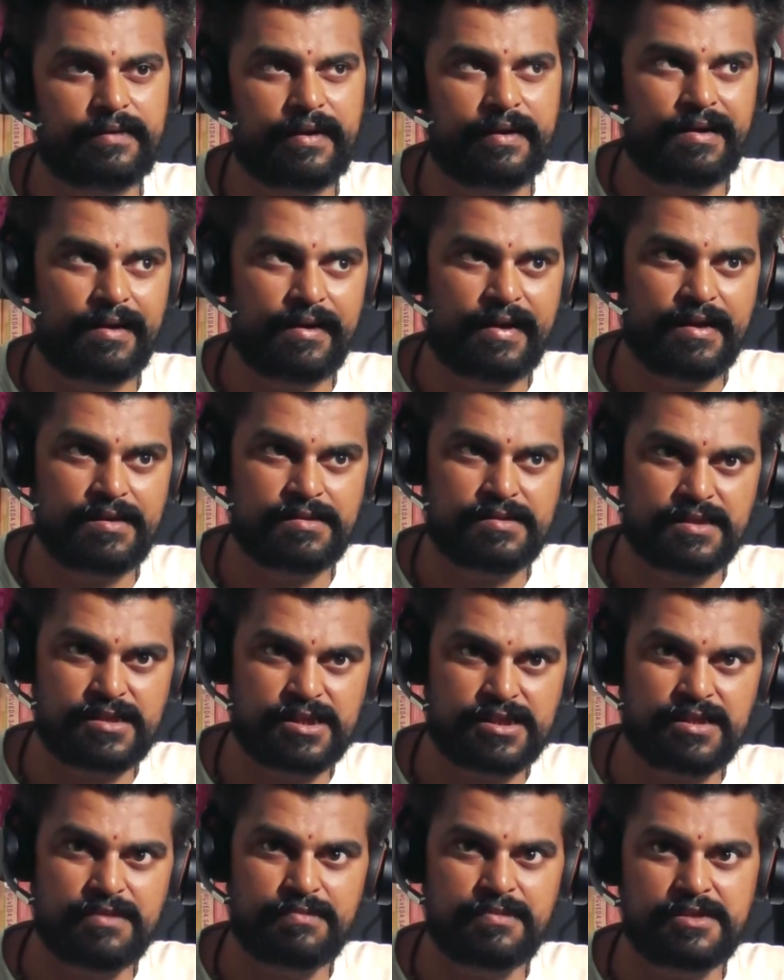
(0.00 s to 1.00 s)
the entire
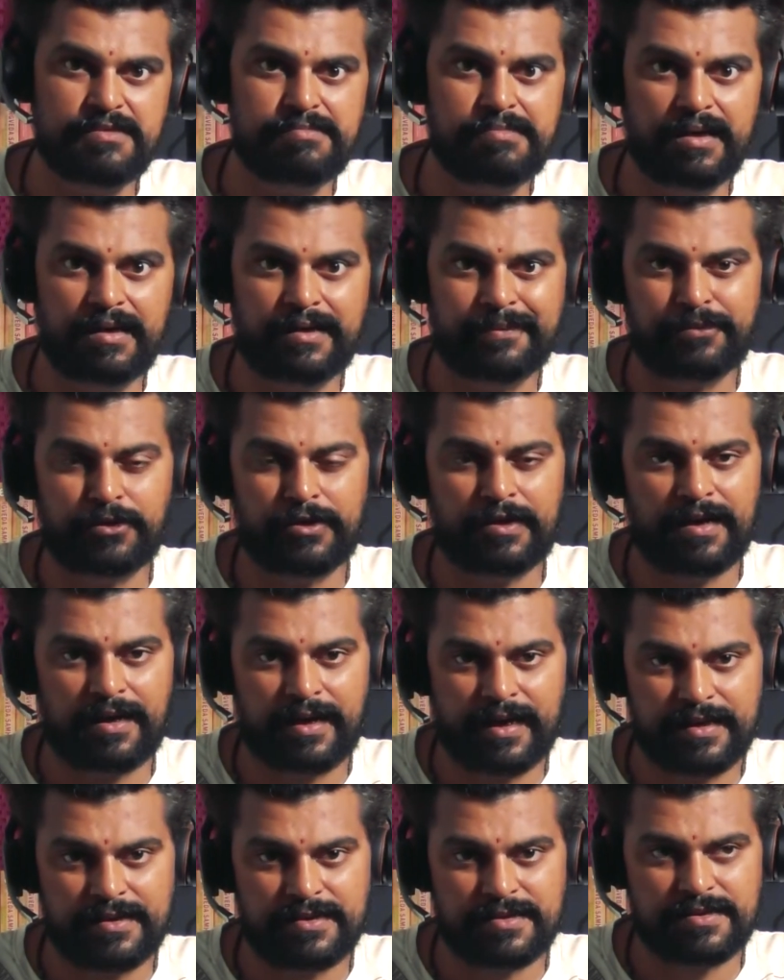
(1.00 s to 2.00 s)
system is built upon
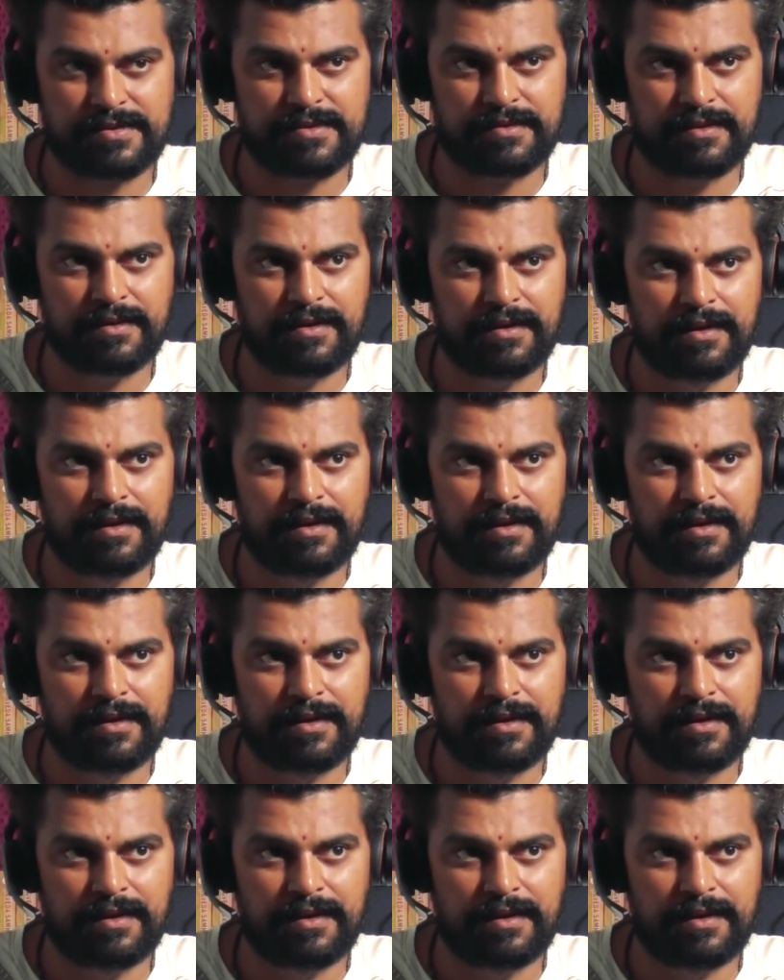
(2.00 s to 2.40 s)
lies,